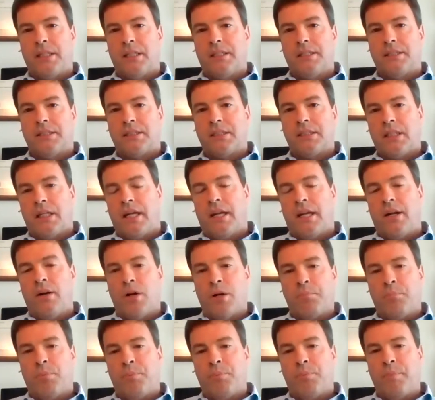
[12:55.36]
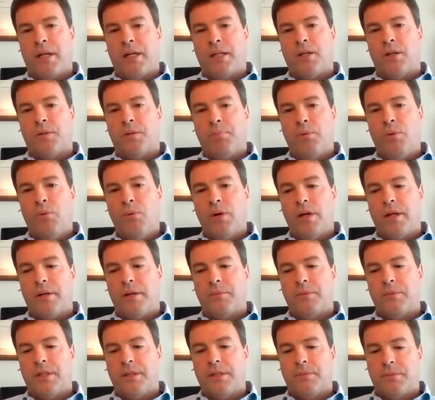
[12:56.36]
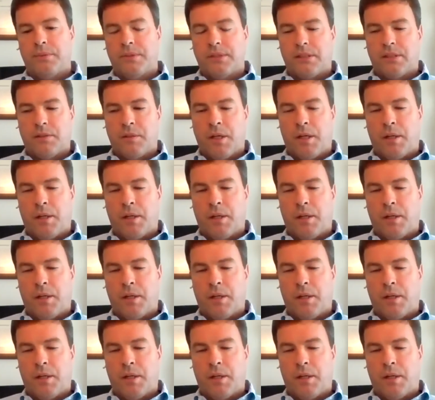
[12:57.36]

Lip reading: because Eric made a good point when he was